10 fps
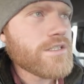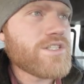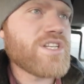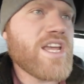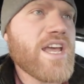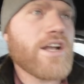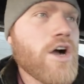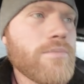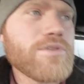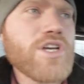say it
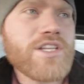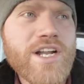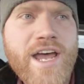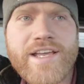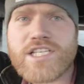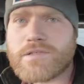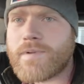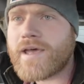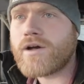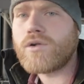comes a dry
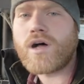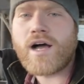spell